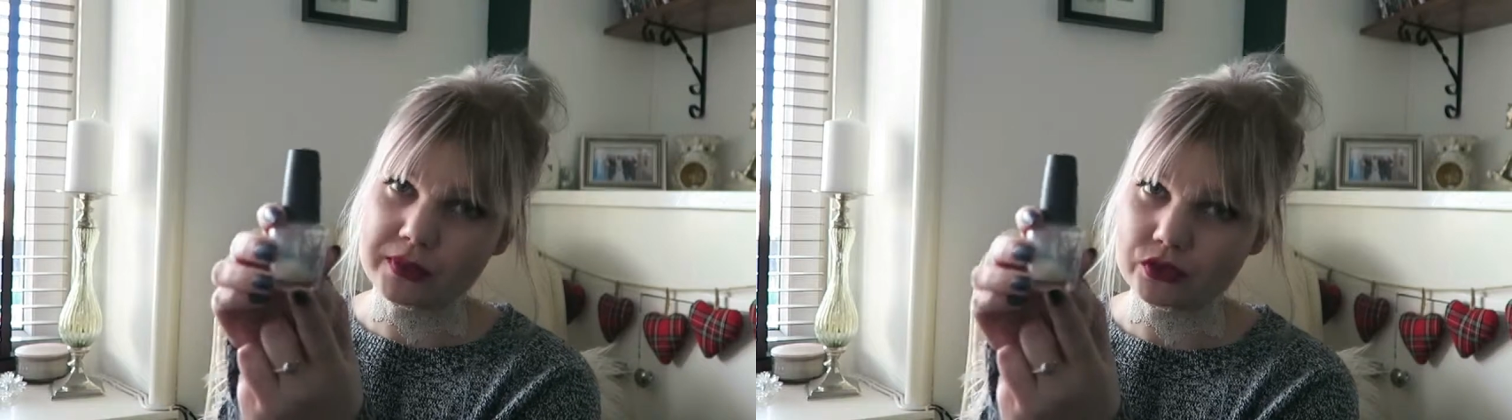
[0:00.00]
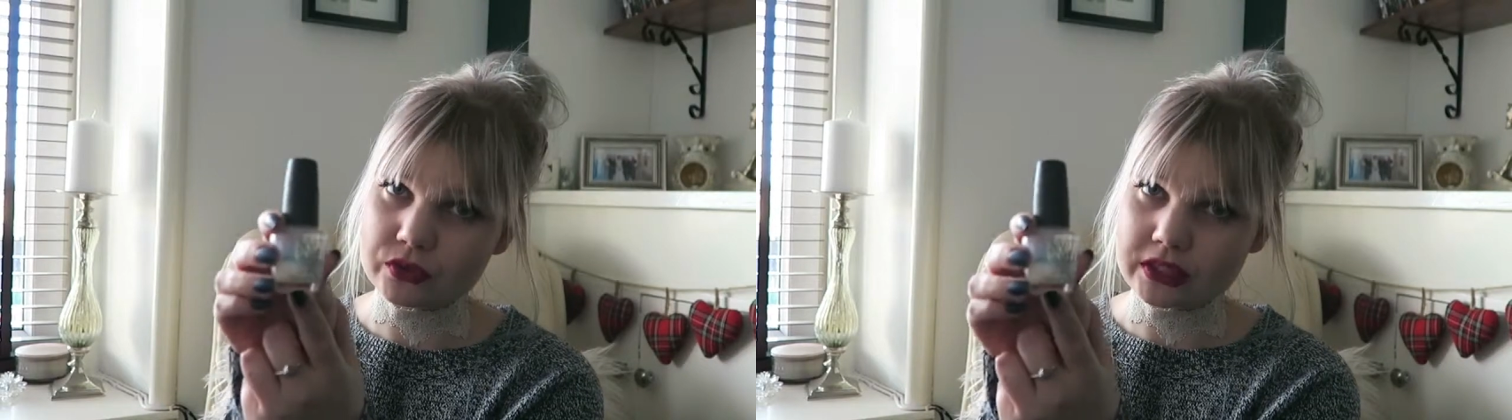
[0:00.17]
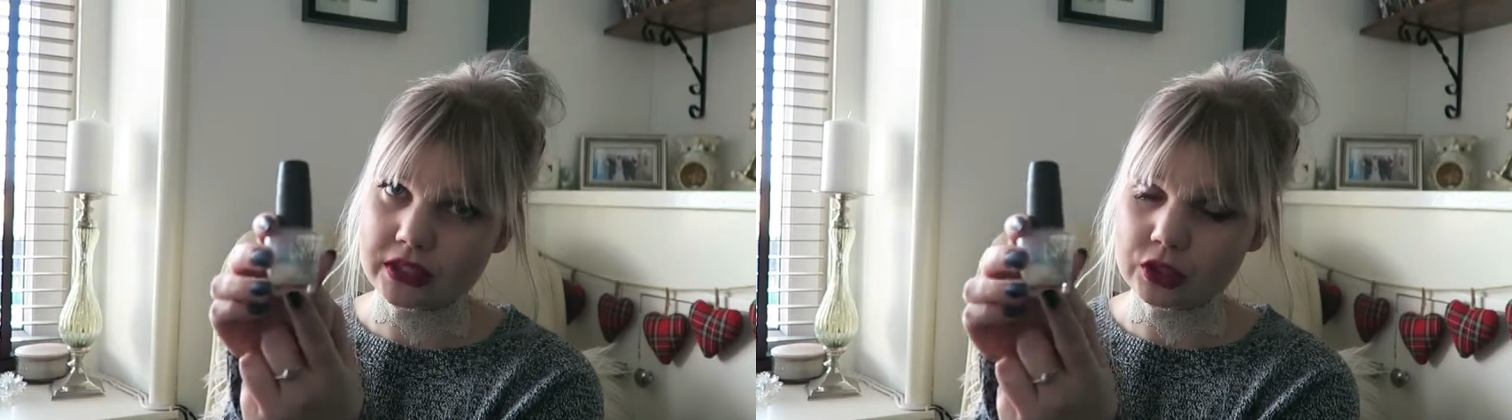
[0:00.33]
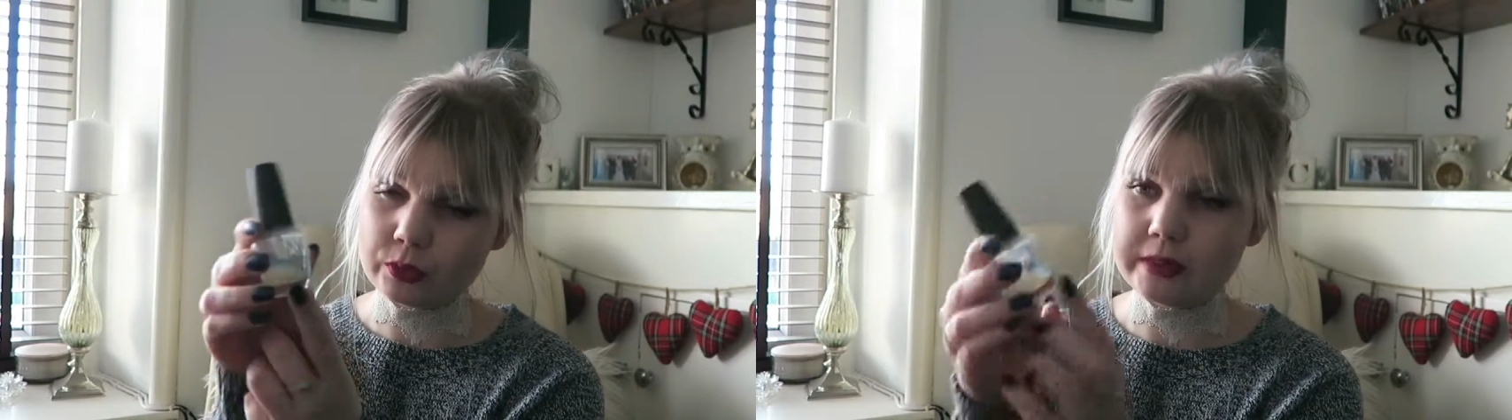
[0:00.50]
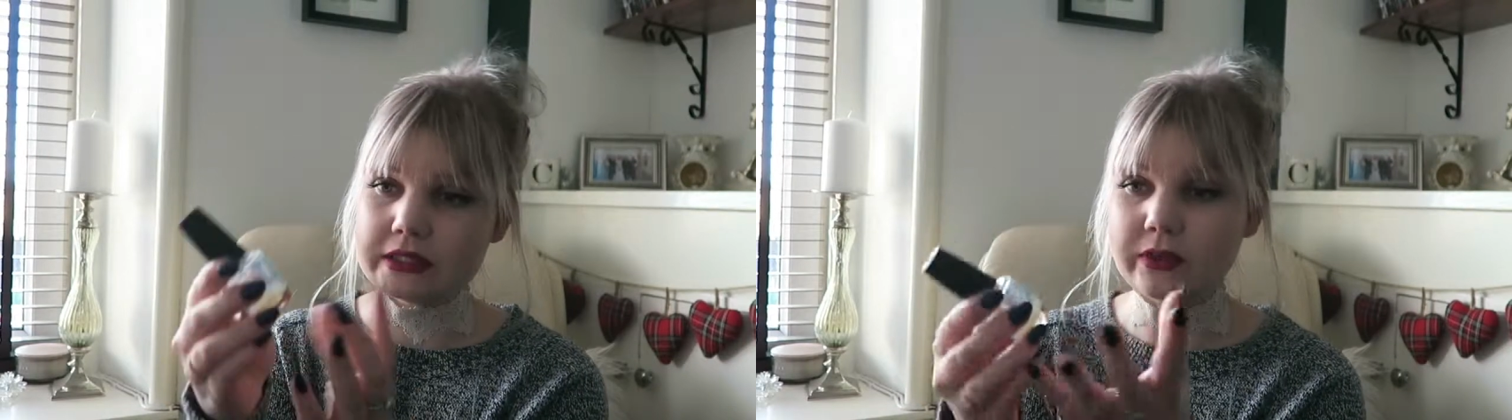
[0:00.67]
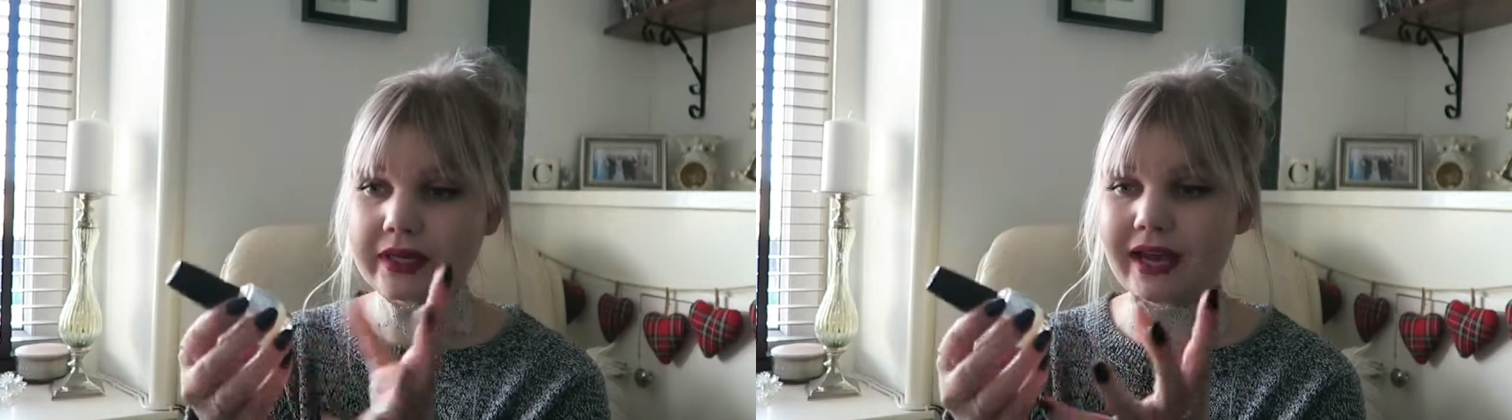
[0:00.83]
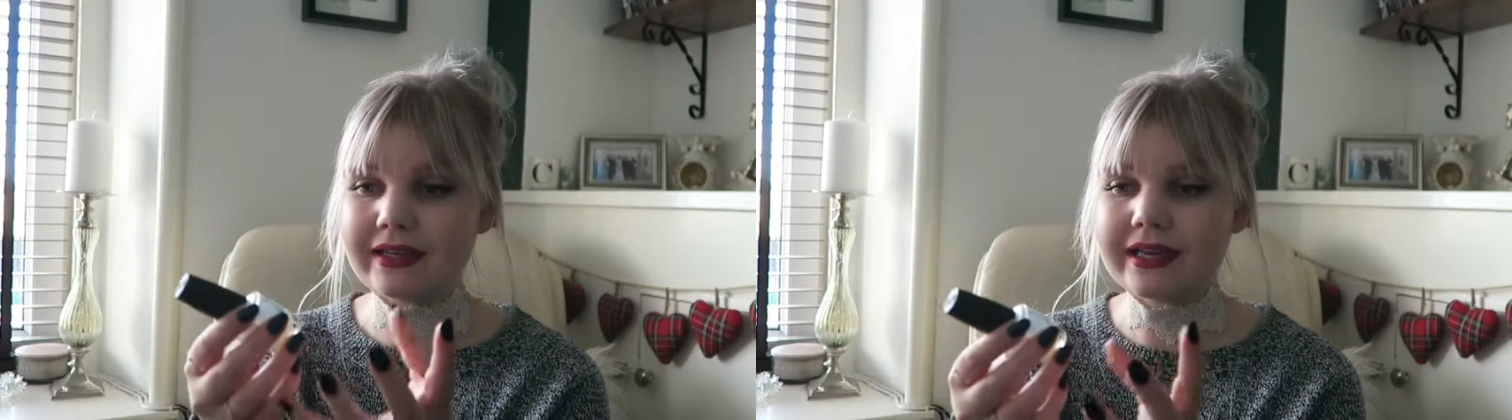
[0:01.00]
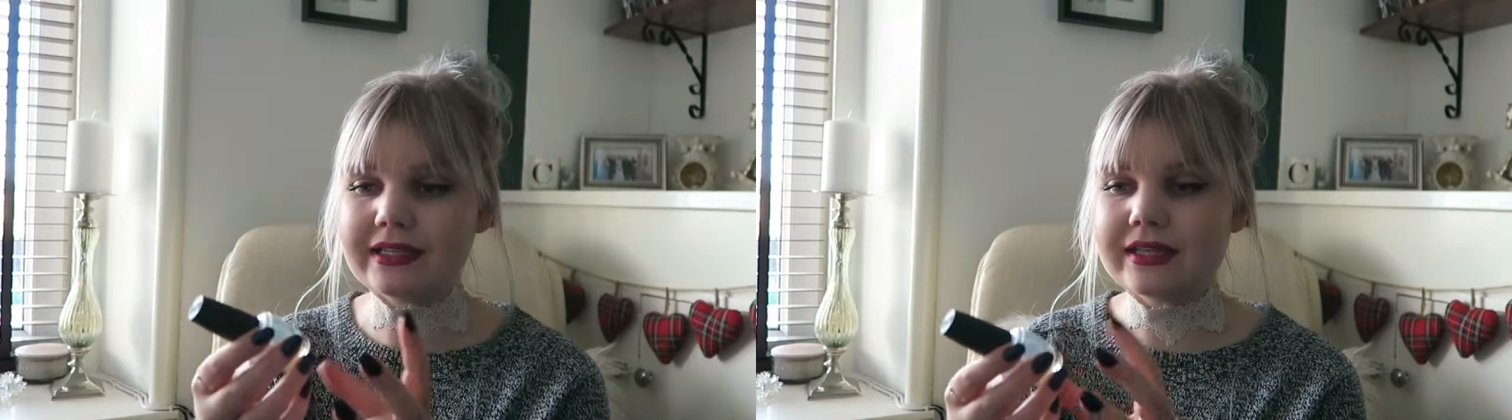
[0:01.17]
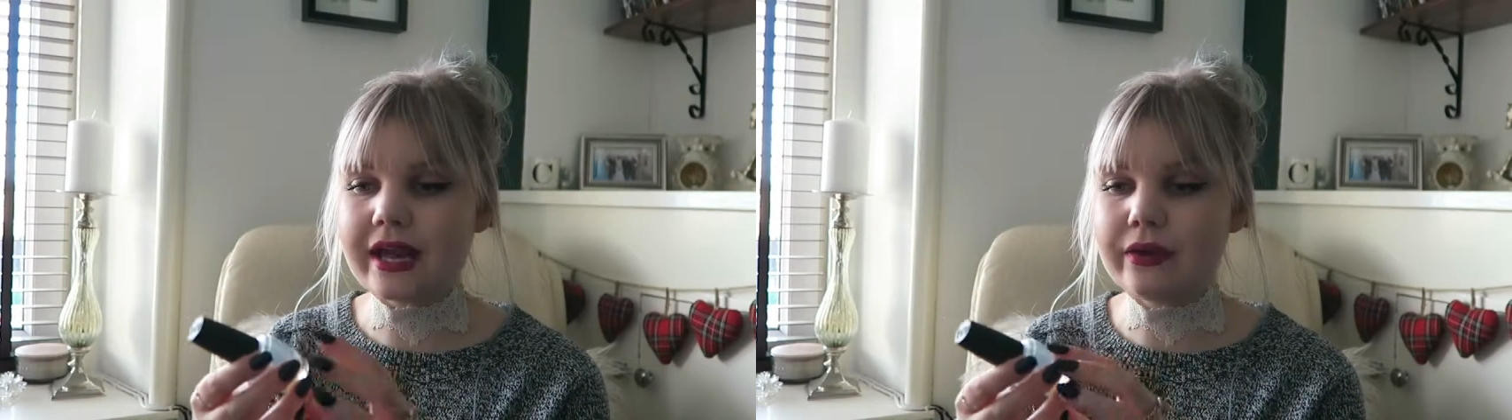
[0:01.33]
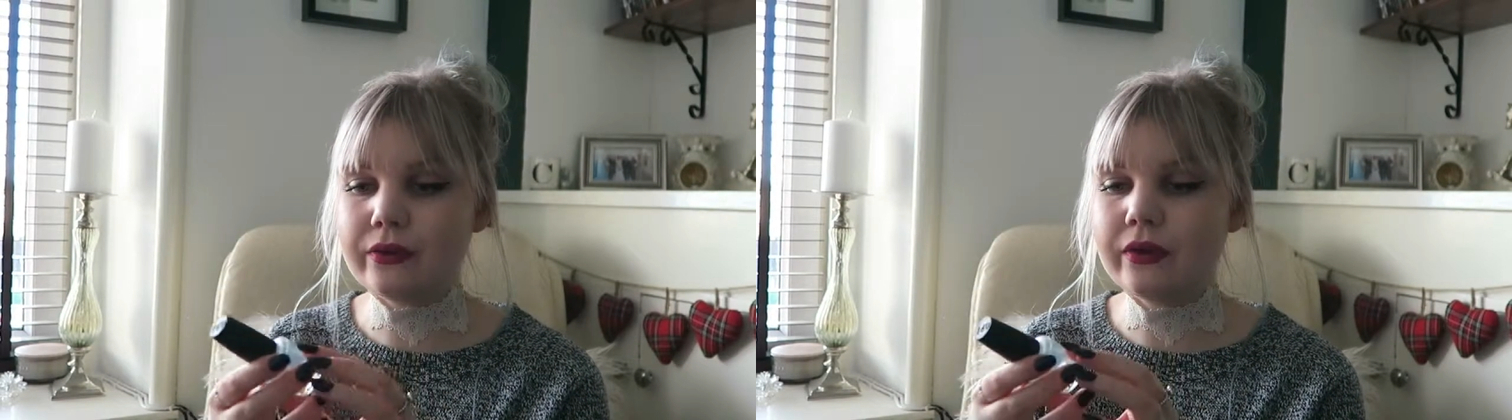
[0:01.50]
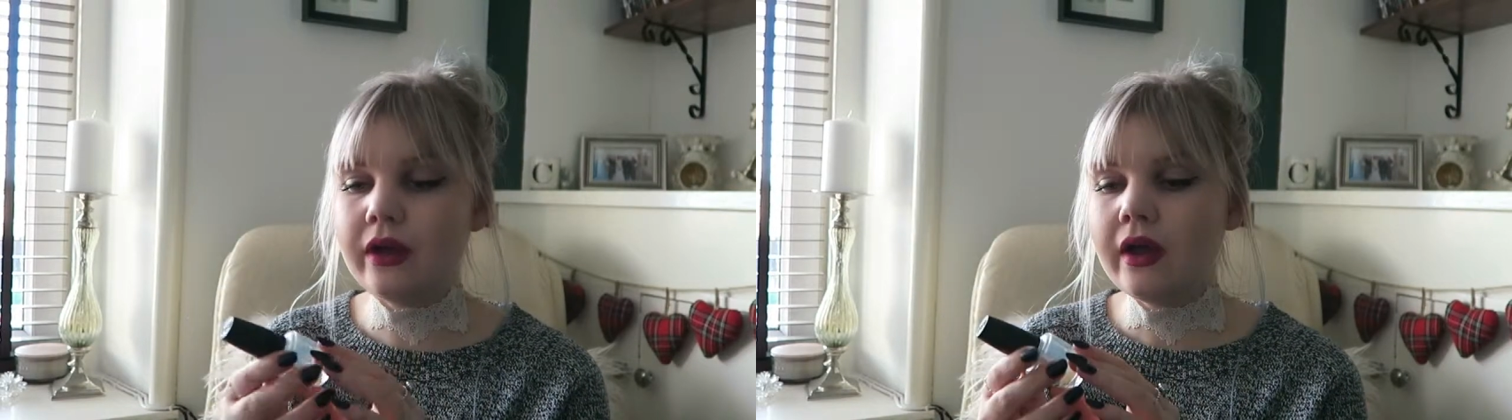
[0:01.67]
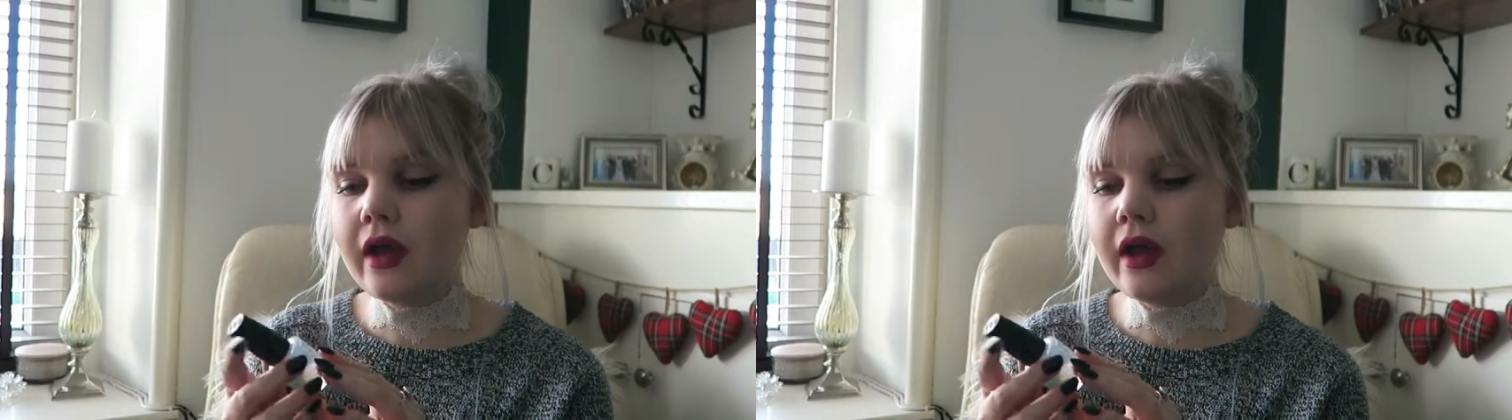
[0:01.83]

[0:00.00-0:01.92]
and it's really gloopy, so I can't get it out.